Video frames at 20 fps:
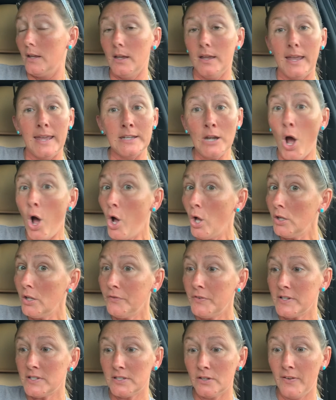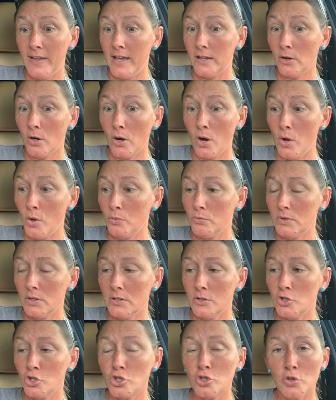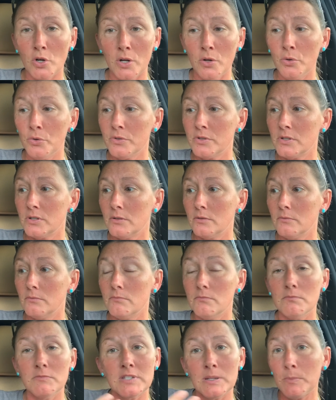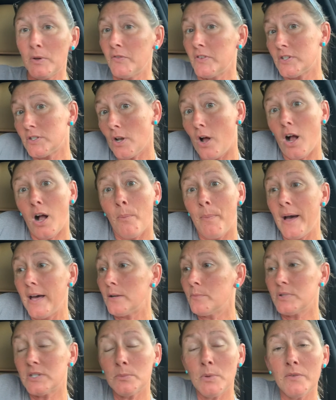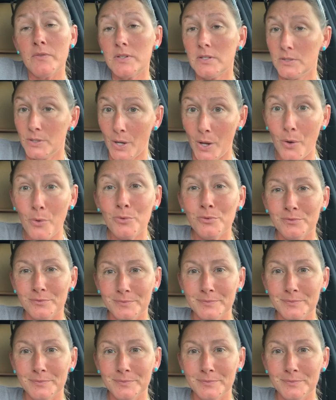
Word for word: And all of us have had our own struggles. Some of us talk about them, some of us don't.